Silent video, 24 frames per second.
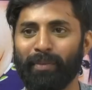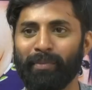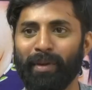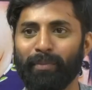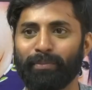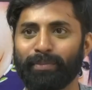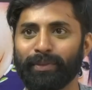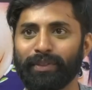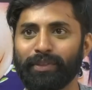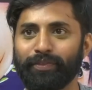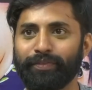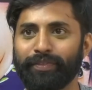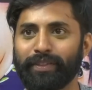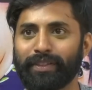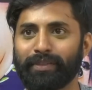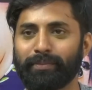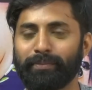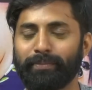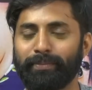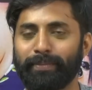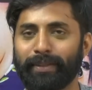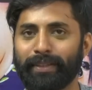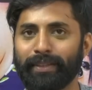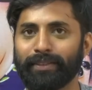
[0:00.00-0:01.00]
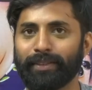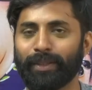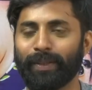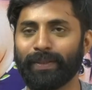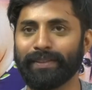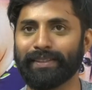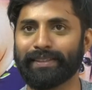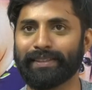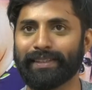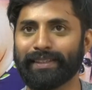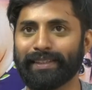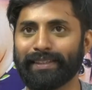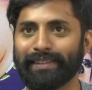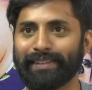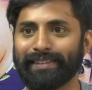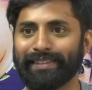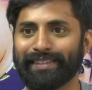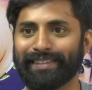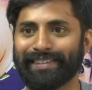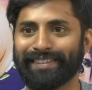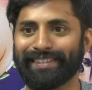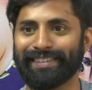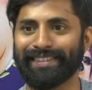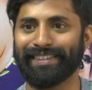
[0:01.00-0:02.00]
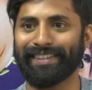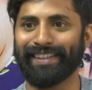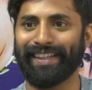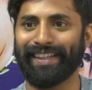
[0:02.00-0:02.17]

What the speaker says: be my perfect brother on screens.